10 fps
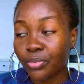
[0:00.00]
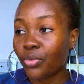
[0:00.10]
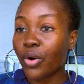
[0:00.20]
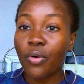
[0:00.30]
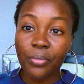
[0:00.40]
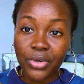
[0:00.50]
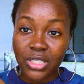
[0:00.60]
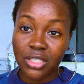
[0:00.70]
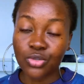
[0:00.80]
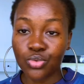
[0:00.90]
When one person
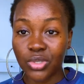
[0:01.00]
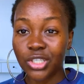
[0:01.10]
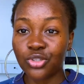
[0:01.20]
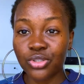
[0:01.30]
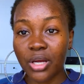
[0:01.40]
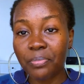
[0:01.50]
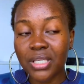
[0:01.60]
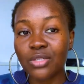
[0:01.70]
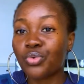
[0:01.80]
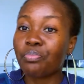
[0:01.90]
is weak, the other
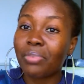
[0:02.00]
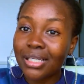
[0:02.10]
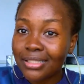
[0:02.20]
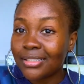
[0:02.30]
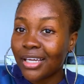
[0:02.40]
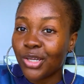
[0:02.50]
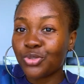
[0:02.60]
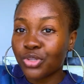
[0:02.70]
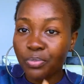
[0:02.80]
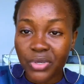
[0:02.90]
person will part the
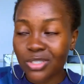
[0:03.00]
other person.